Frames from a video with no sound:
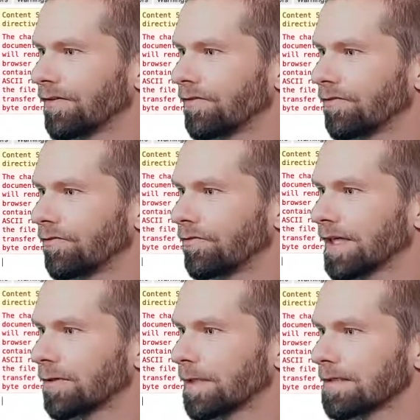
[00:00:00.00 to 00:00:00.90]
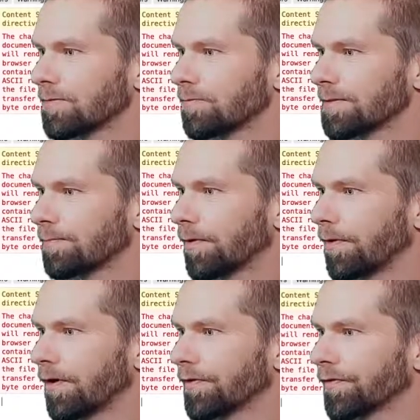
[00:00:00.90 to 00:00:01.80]
request
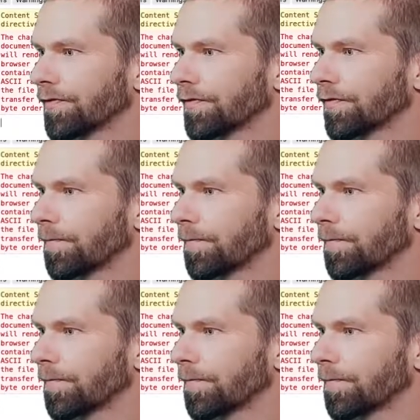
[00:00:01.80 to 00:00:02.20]
response.